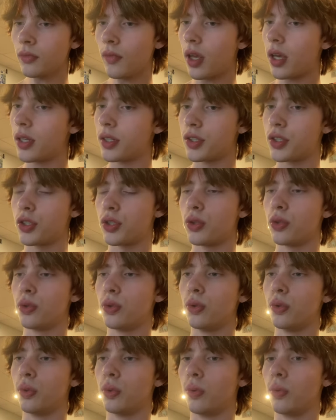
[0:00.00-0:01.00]

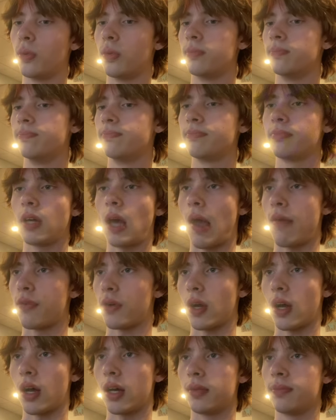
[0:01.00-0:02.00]
into, I
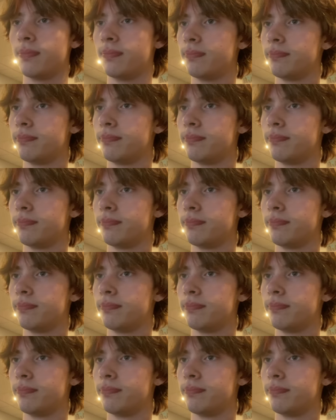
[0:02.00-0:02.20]
forgot.